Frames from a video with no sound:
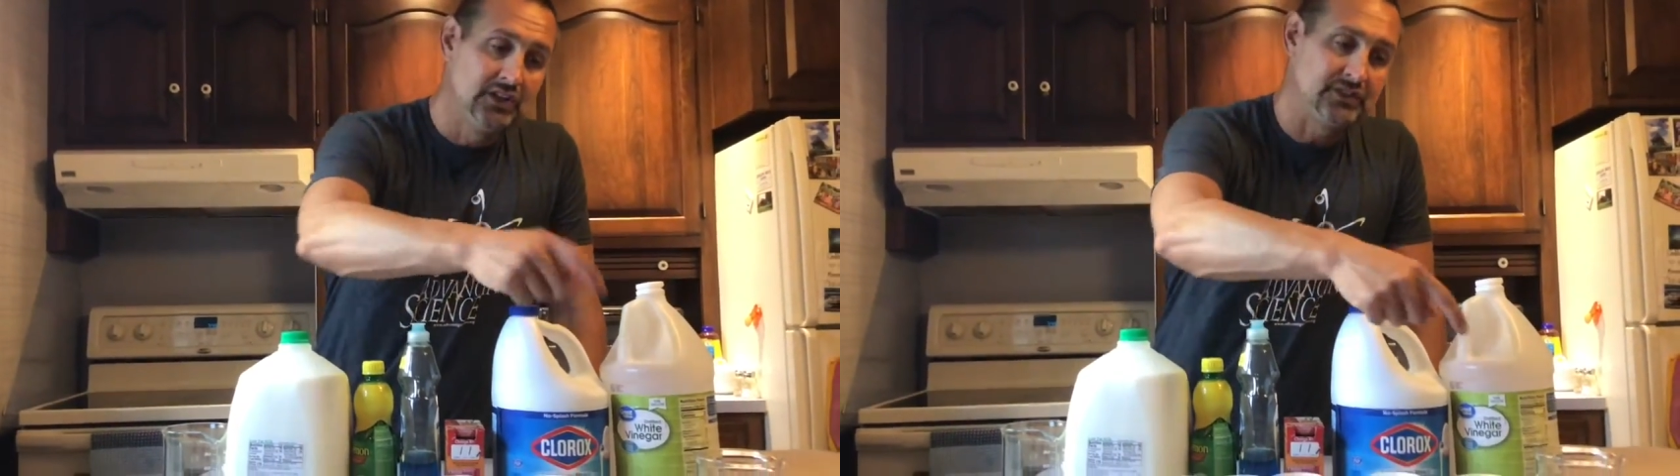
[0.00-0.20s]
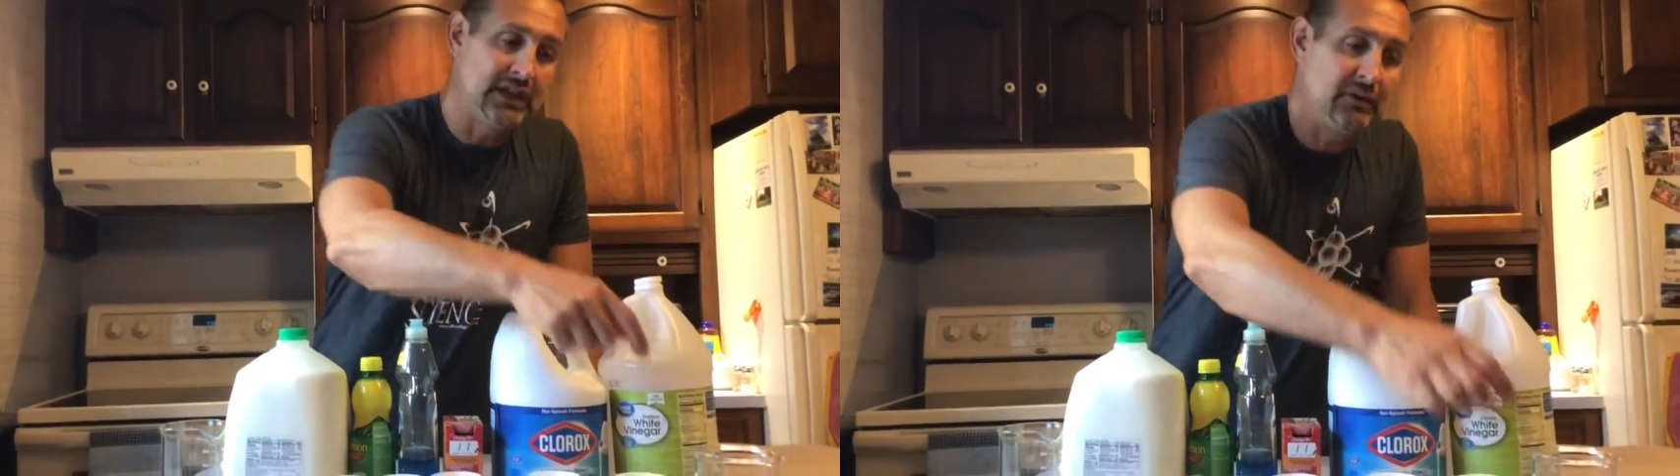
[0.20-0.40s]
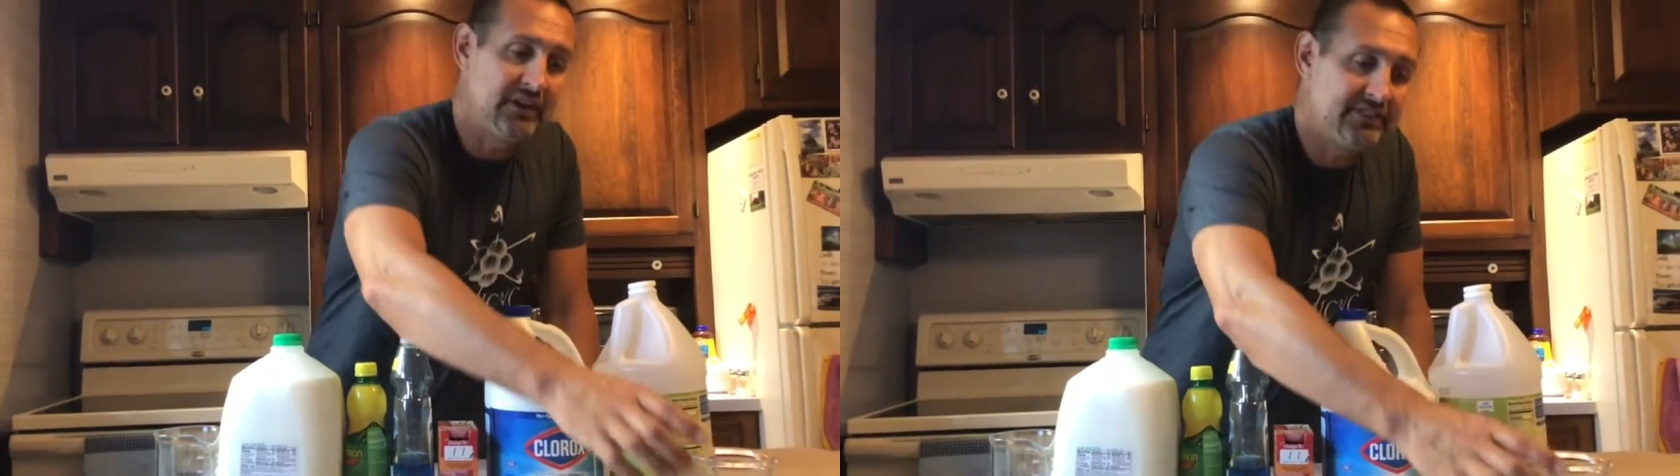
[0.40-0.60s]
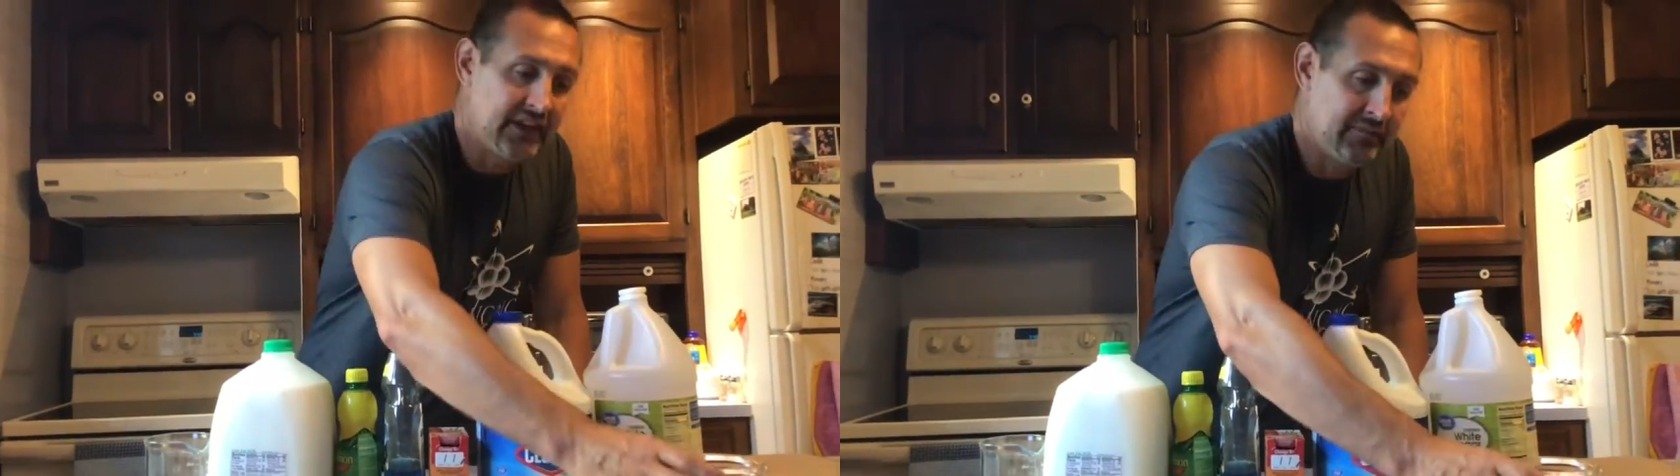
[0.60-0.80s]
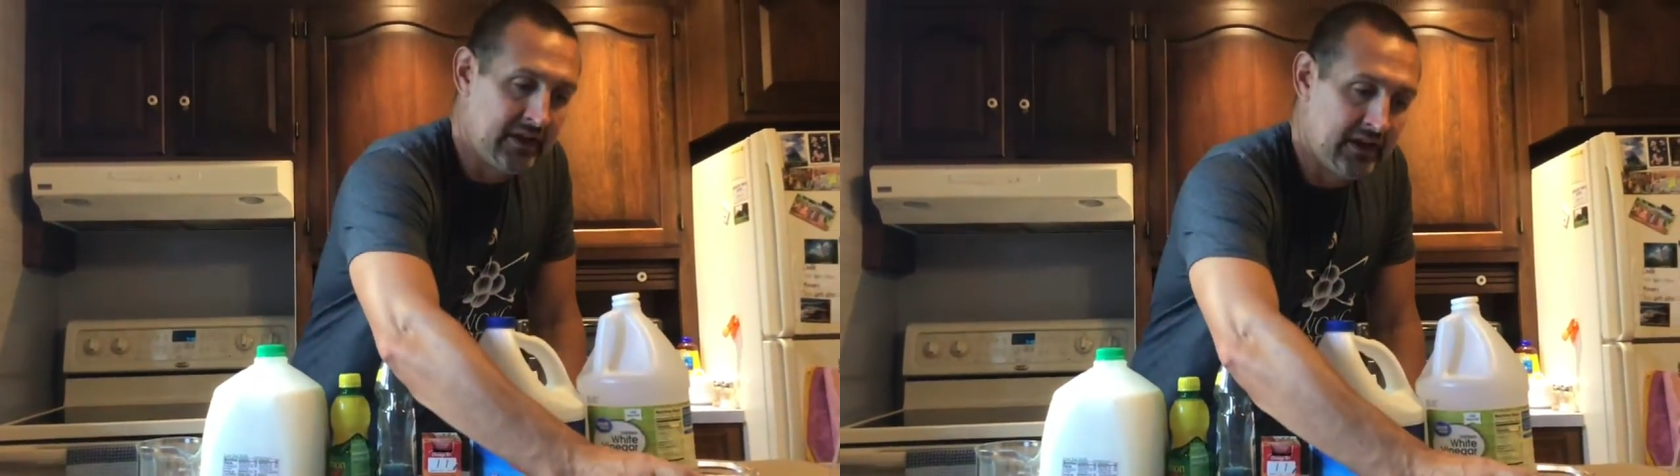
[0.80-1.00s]
So now I'm gonna
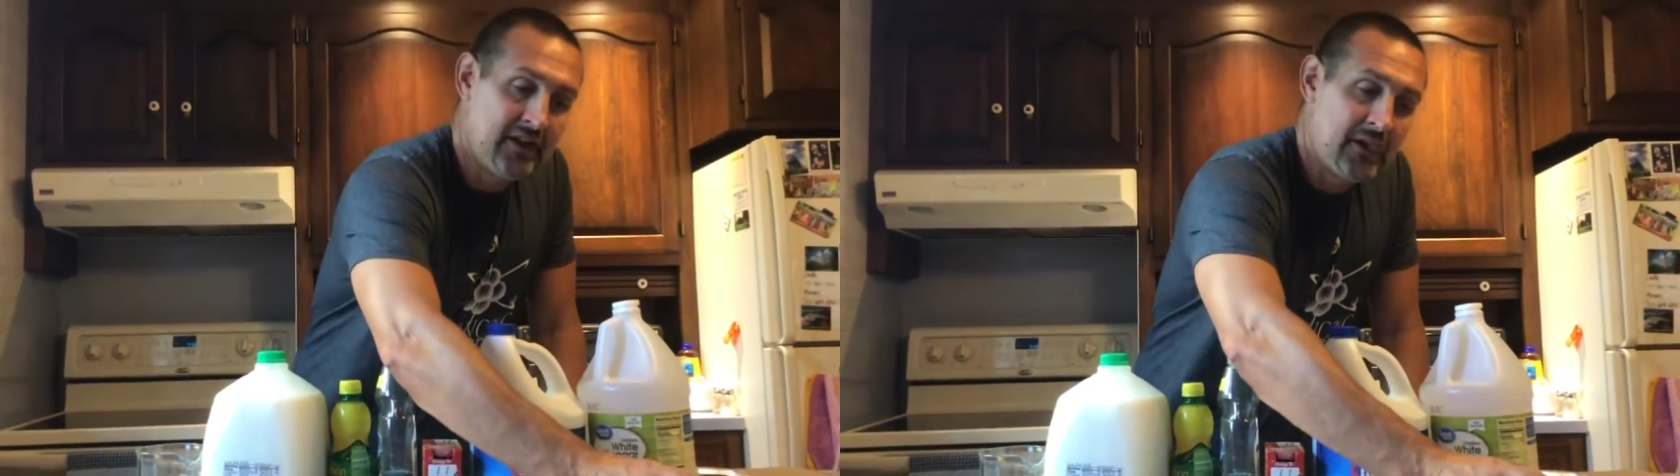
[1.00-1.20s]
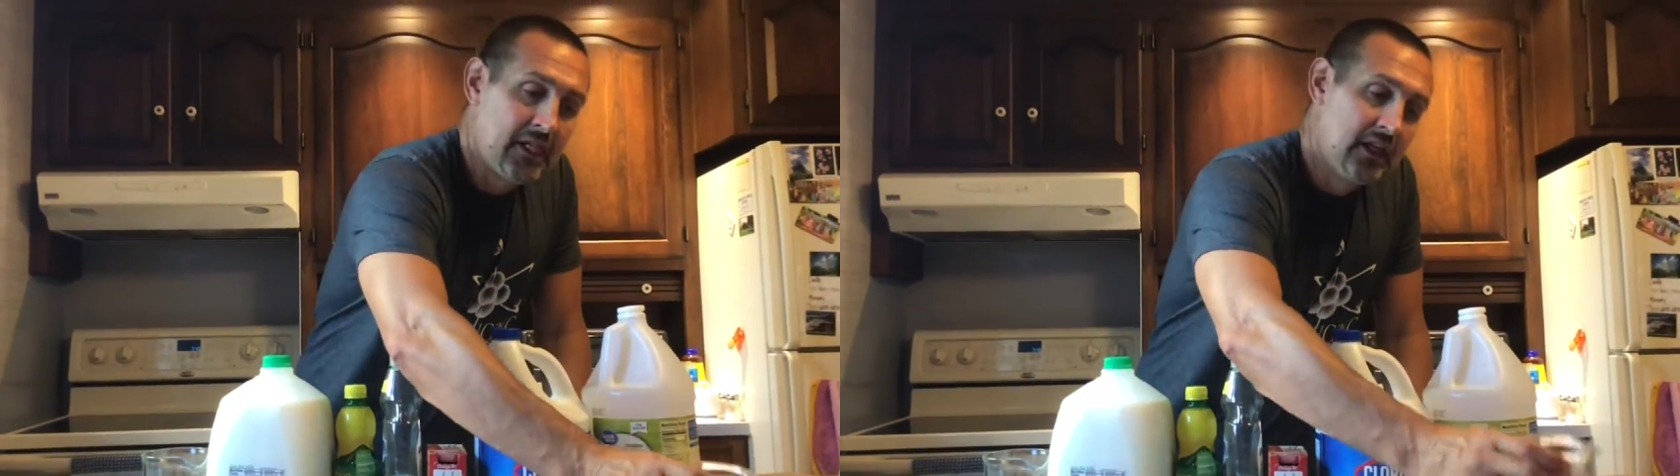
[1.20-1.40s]
take my